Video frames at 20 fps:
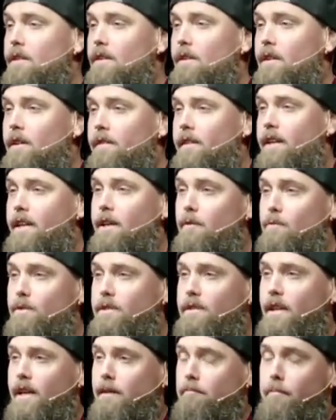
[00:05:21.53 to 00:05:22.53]
I think it was
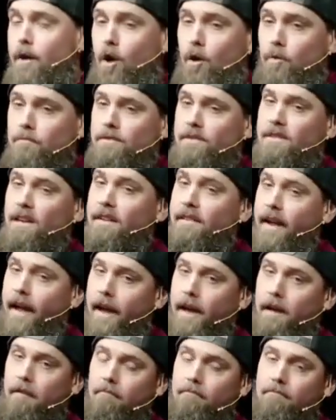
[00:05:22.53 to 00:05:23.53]
like Palm Sunday,
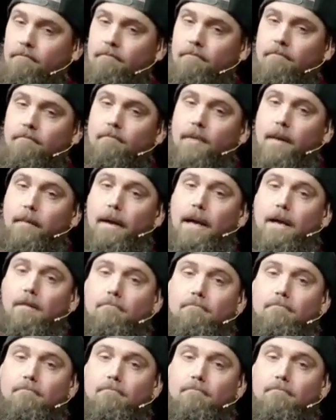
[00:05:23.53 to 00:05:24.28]
maybe.